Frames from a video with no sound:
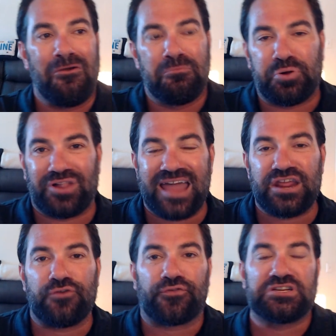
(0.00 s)

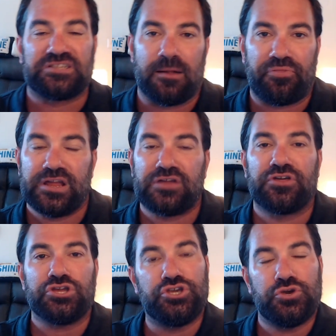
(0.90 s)
planning for something
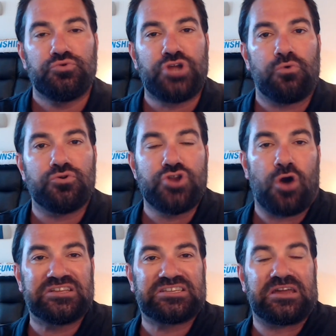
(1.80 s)
that you don't know
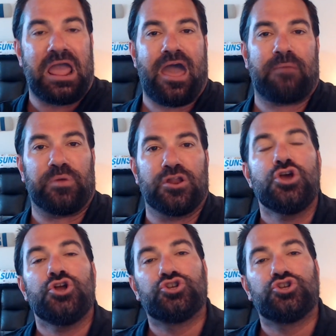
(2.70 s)
that's going to happen